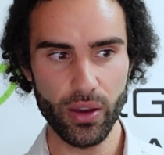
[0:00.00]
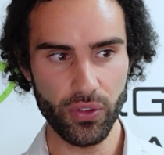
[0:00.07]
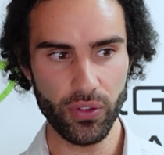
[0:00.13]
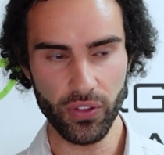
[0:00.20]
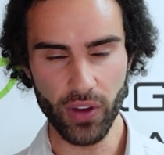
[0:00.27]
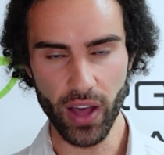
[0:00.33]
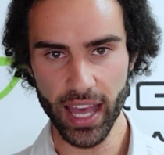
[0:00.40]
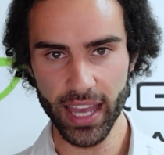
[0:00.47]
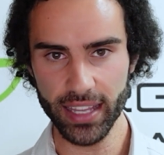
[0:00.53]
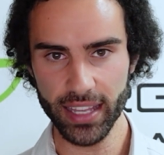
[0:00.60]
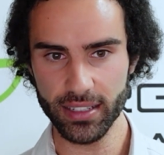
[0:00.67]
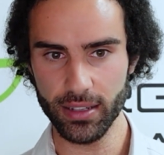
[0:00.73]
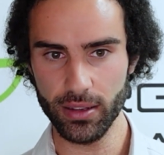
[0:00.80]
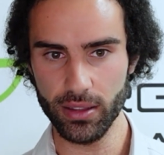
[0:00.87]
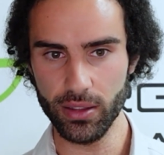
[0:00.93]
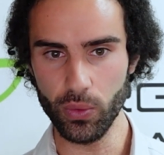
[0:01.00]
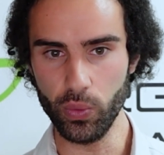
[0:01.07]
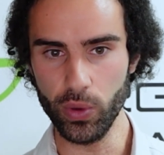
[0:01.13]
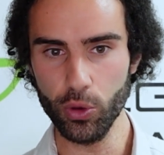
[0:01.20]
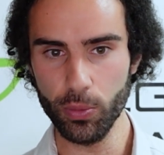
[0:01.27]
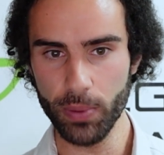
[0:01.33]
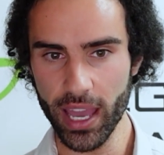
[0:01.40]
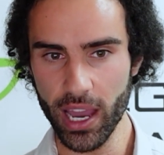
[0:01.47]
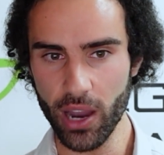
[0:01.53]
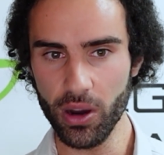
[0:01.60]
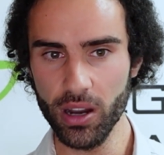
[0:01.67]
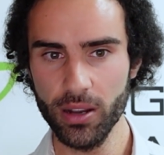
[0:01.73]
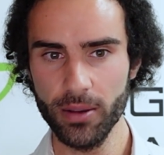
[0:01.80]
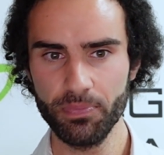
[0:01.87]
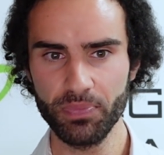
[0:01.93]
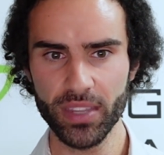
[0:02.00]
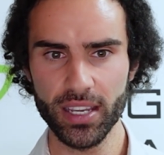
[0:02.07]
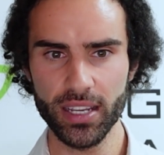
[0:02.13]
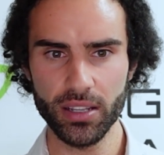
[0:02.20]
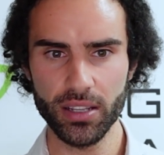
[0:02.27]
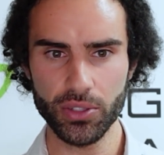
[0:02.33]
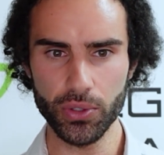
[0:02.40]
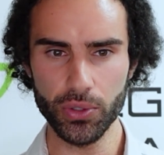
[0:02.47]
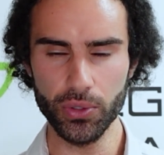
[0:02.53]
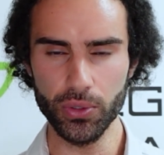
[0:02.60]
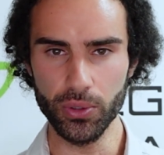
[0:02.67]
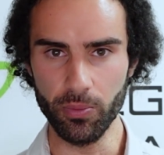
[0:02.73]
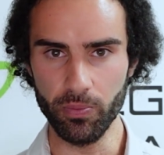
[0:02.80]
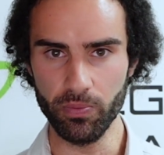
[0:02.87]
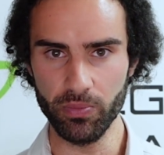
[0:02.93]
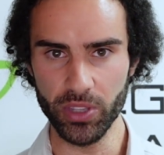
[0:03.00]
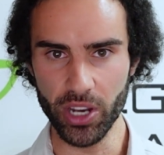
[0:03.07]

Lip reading: find the willpower to,